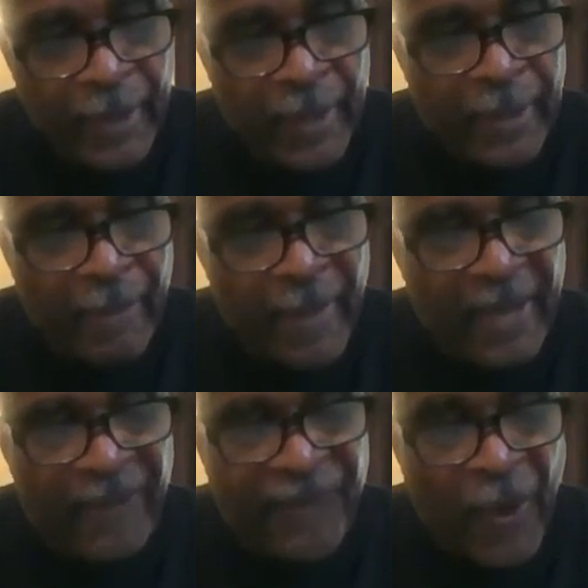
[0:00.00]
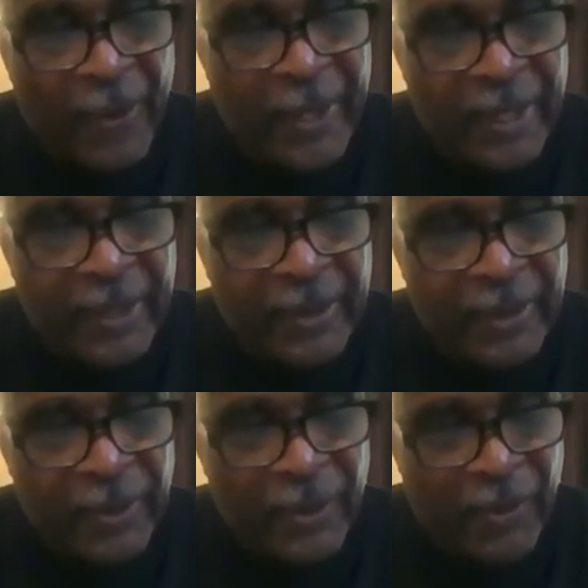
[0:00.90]

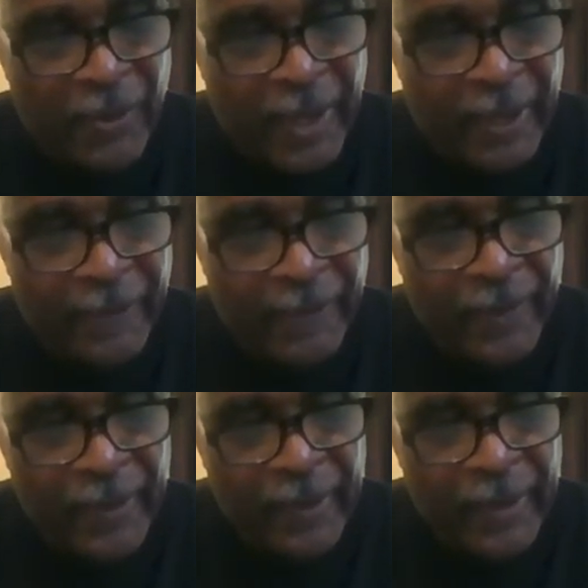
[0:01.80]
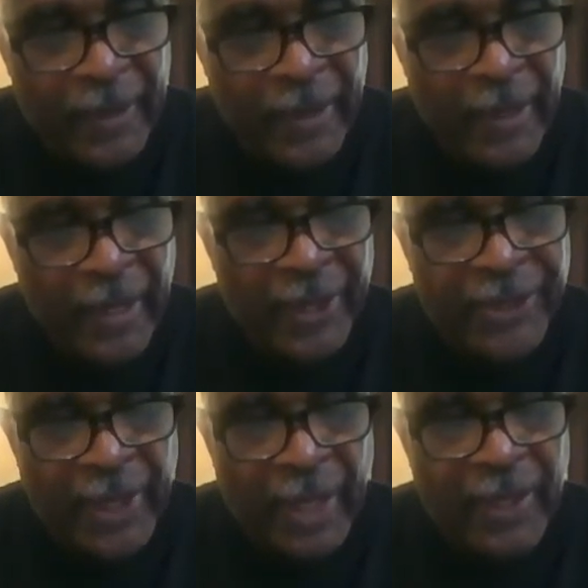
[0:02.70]
Melophoneus degree is
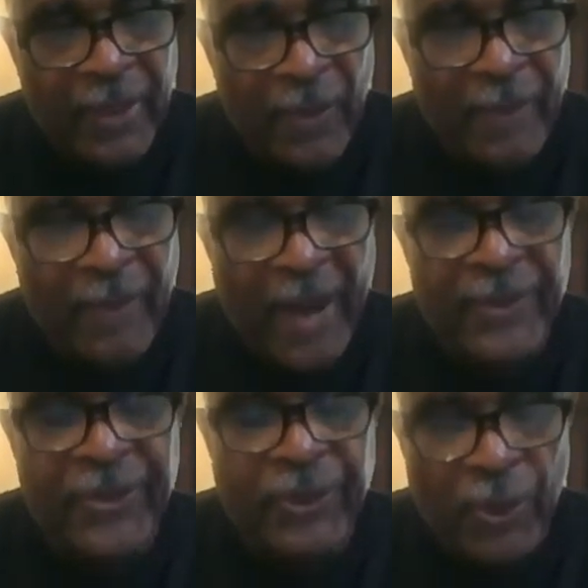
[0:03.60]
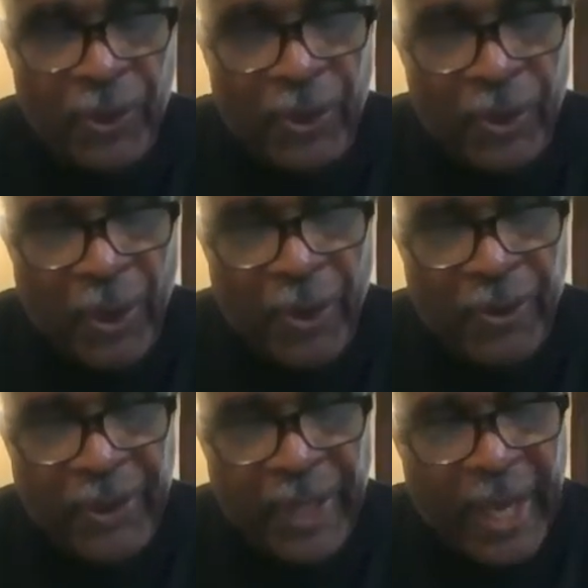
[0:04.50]
studied, whereby the student
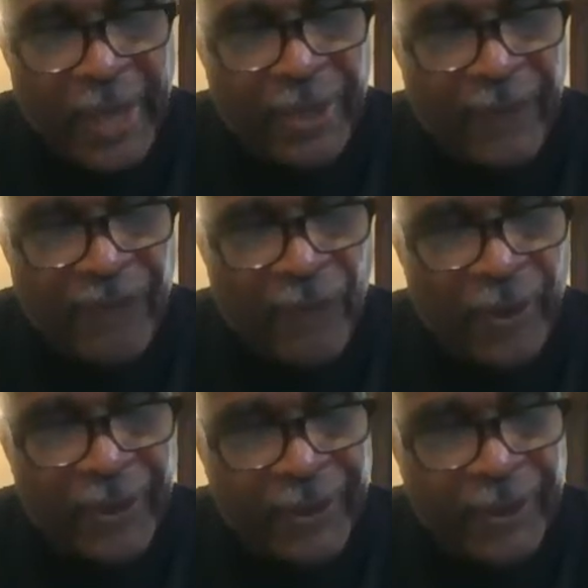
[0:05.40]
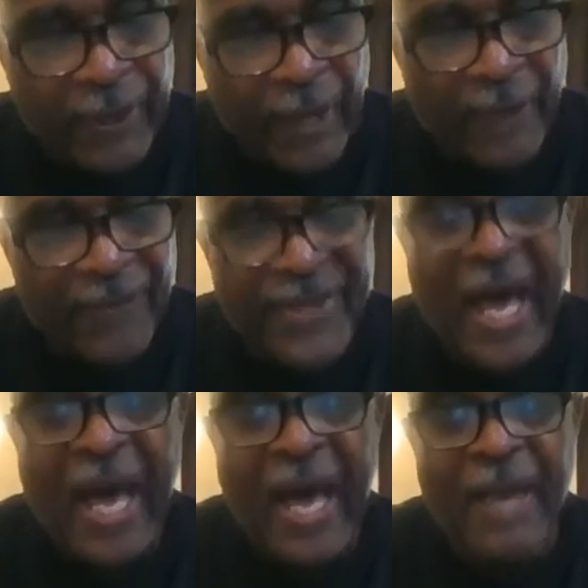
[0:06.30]
learns the energy forces of
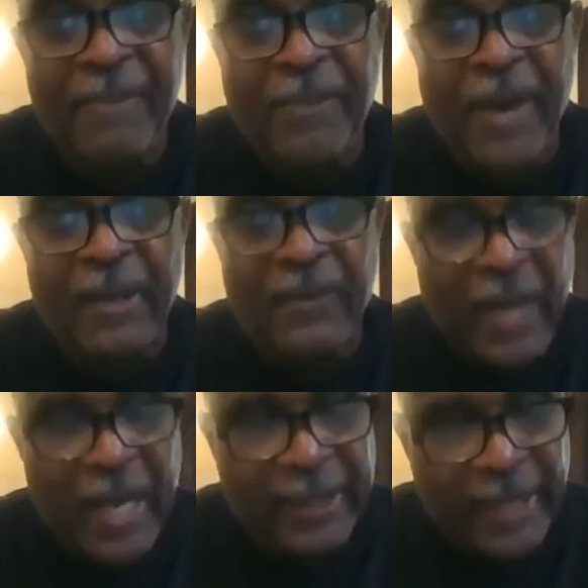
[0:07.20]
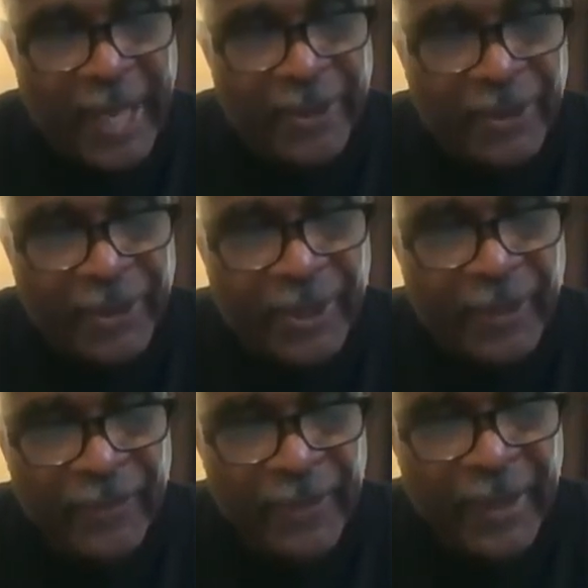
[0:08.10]
non-polarized energy,
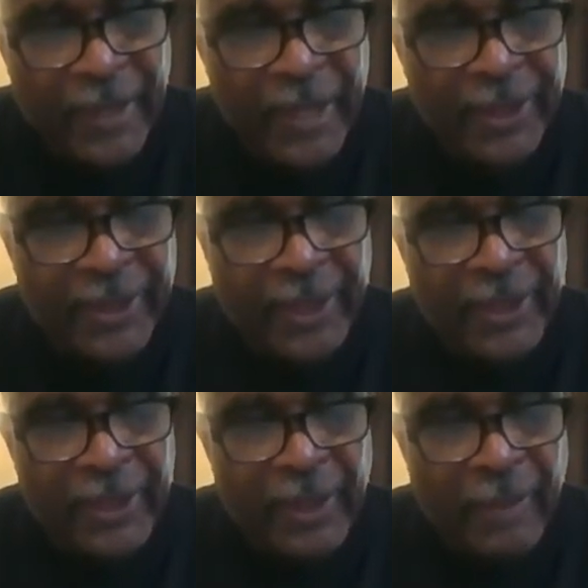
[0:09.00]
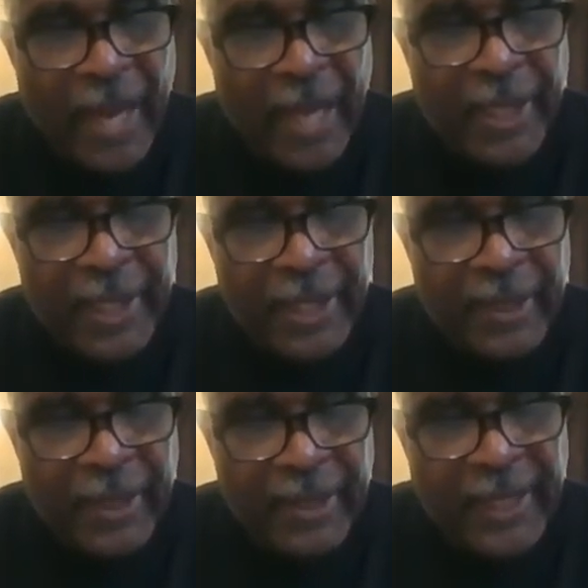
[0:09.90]
such as the
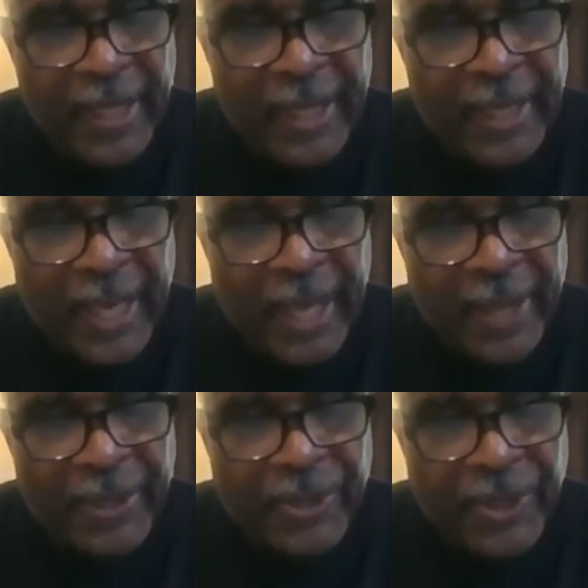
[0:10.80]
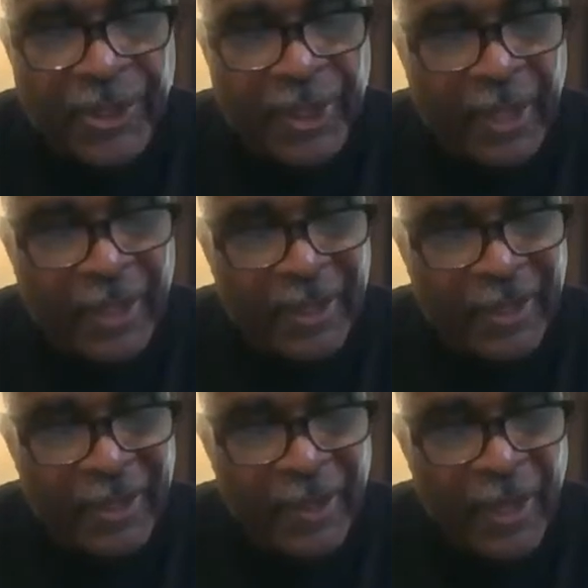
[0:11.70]
melanin DNA energy state,
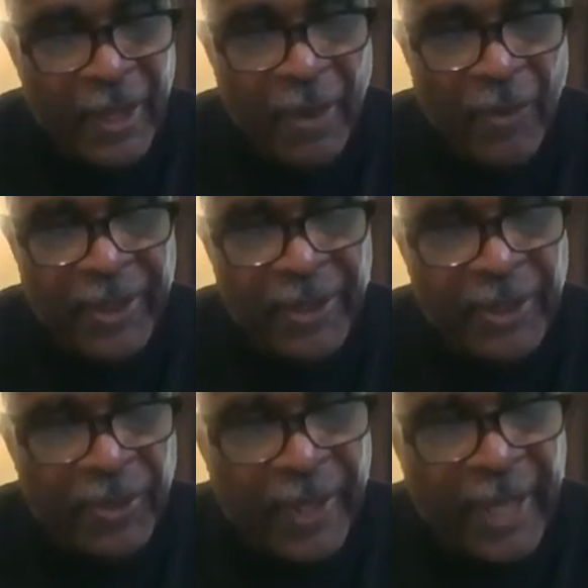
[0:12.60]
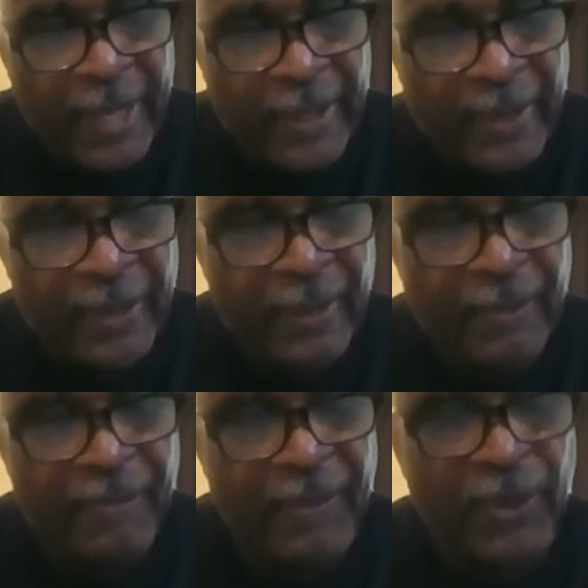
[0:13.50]
which is created
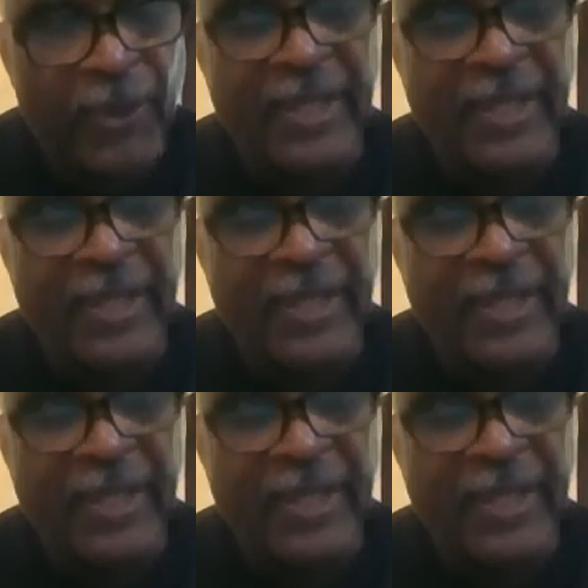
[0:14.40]
between the